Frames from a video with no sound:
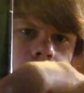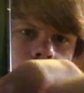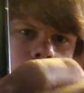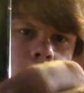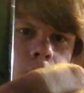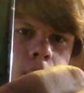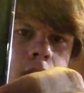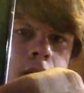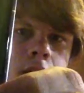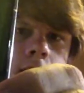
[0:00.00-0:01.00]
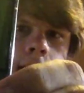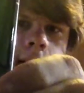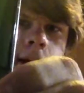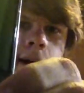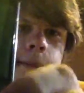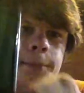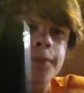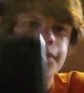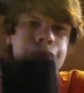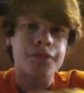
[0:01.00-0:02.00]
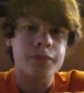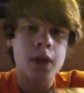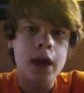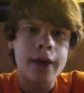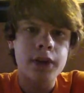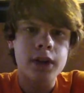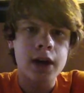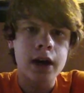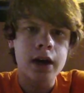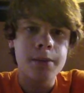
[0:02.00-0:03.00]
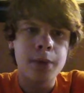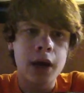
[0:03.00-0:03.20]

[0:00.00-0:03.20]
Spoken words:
normal. At the top,